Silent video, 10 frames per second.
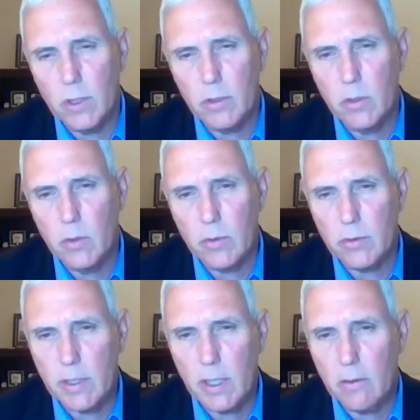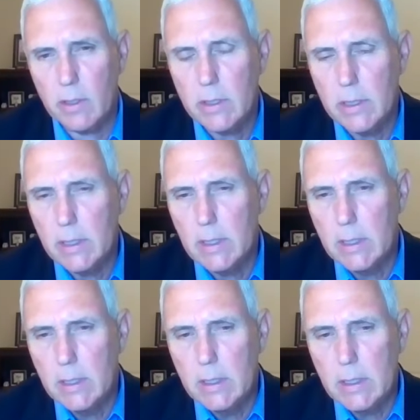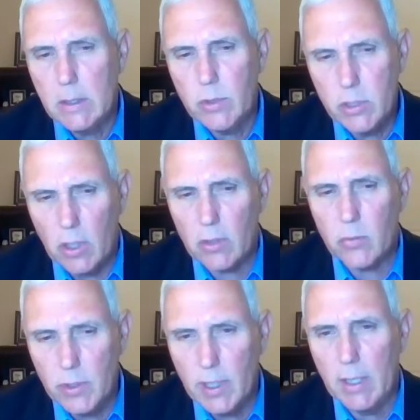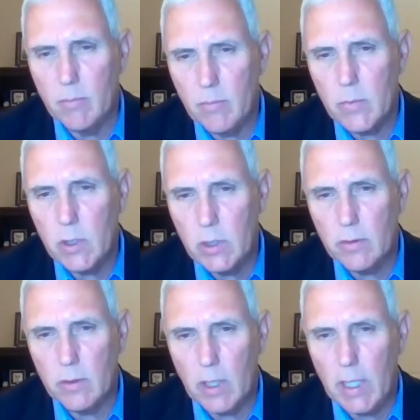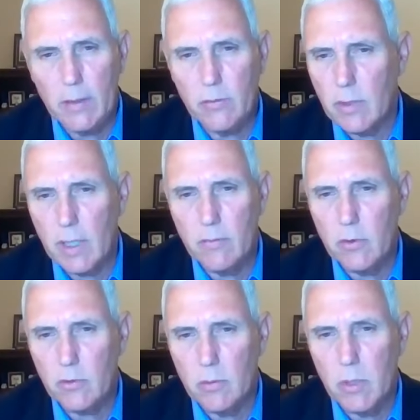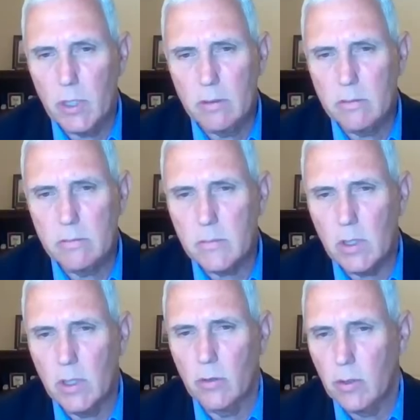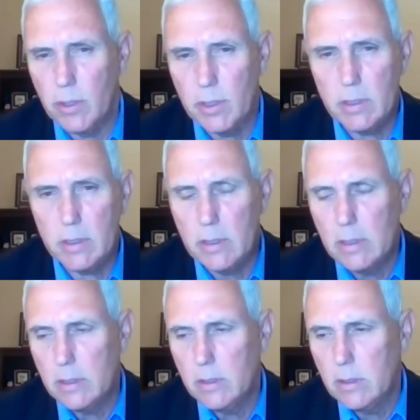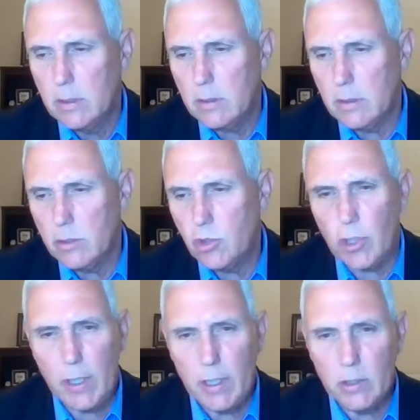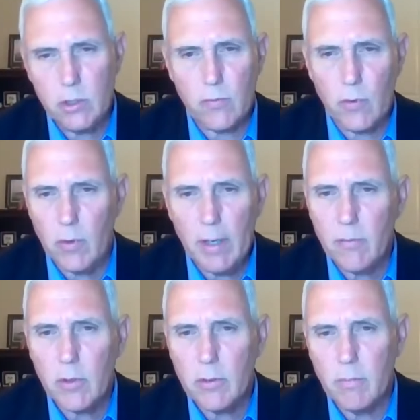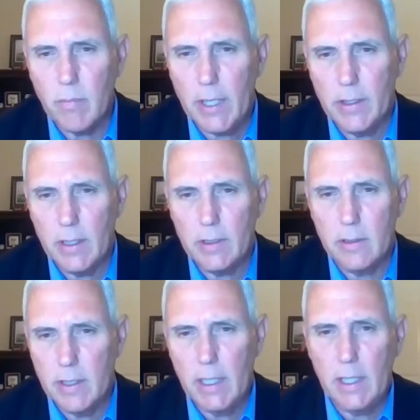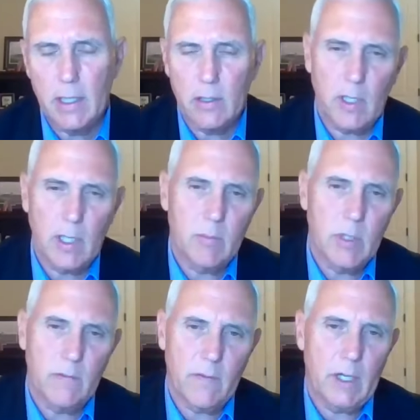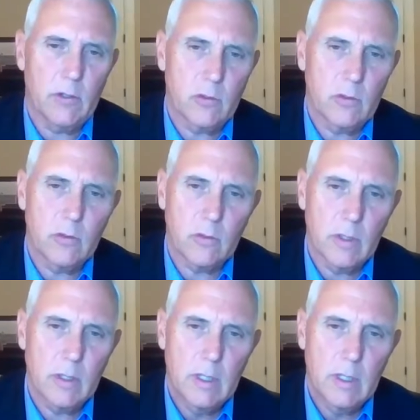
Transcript: one in the North Tower. Talked with them. Uh, their lives had obviously been utterly uh, changed forever by that day, as had been thousands,